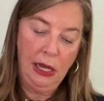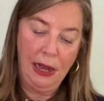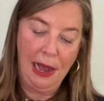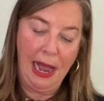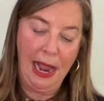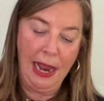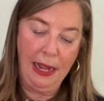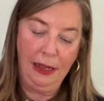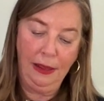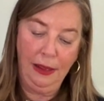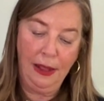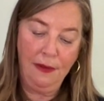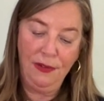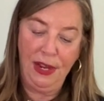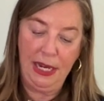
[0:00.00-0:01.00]
I
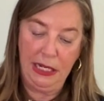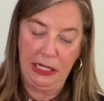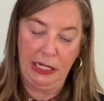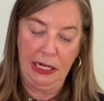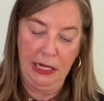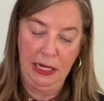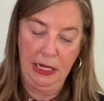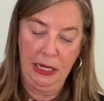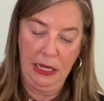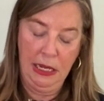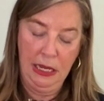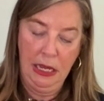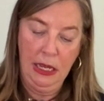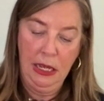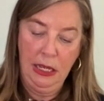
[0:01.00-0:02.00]
love it.
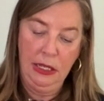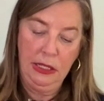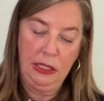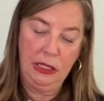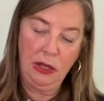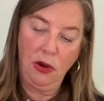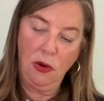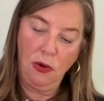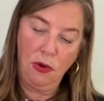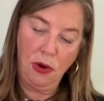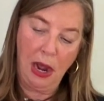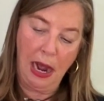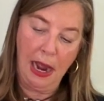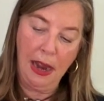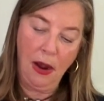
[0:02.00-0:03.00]
So
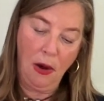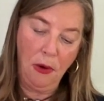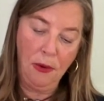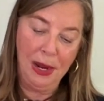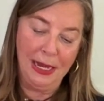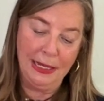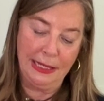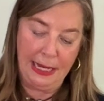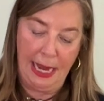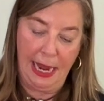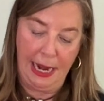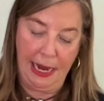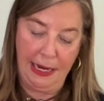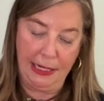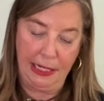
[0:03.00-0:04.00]
I always add
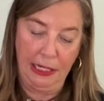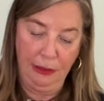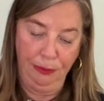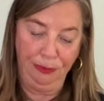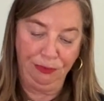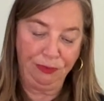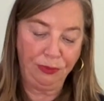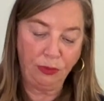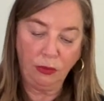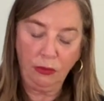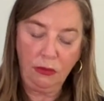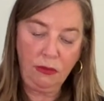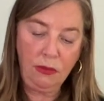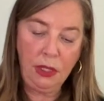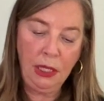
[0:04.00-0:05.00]

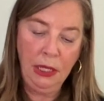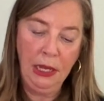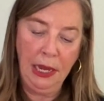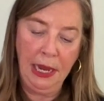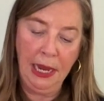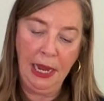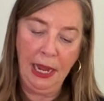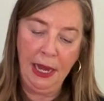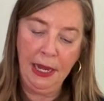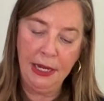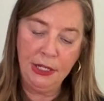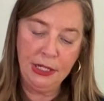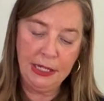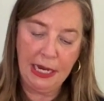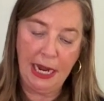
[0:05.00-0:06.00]
it. And it
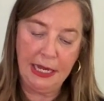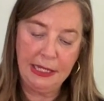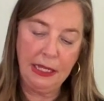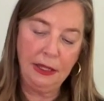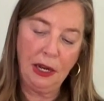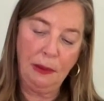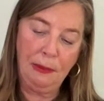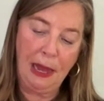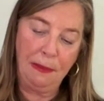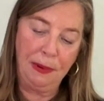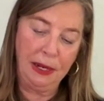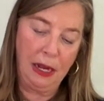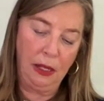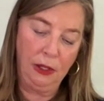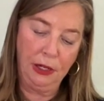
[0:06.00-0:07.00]
just adds a little pop
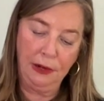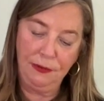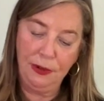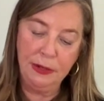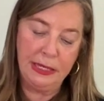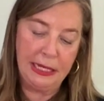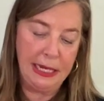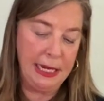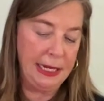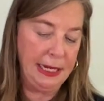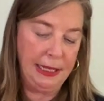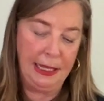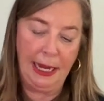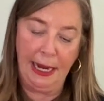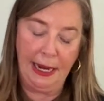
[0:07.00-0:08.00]
of color if you see it
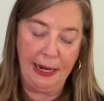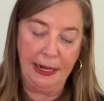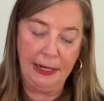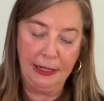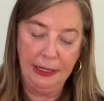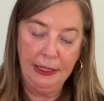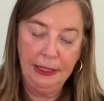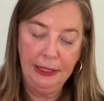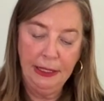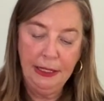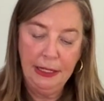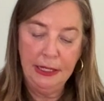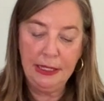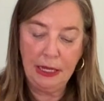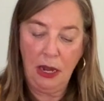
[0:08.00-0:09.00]
in there.
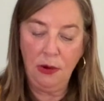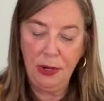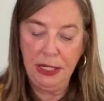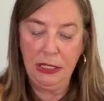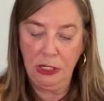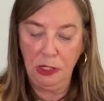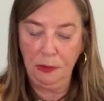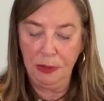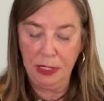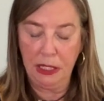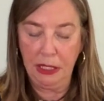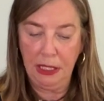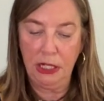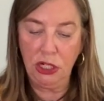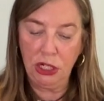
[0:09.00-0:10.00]
It's always super
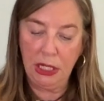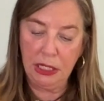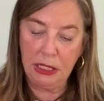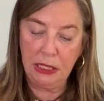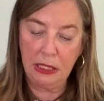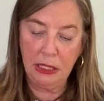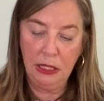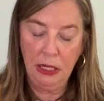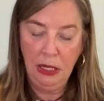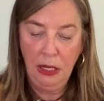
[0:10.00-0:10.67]
delicious.